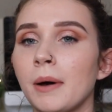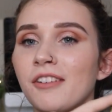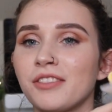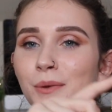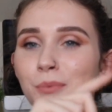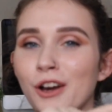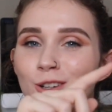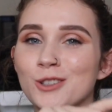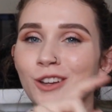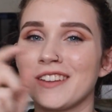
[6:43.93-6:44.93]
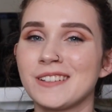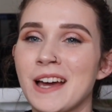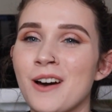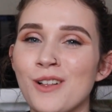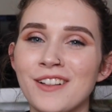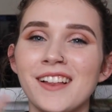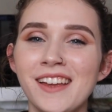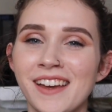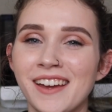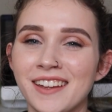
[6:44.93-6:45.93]
off the brush on the towel,
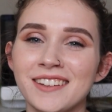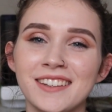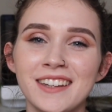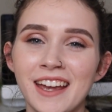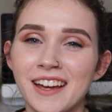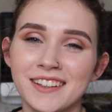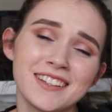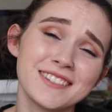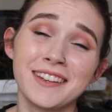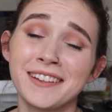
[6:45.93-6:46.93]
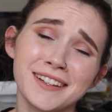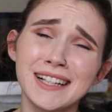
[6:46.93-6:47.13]
and yeah, it's like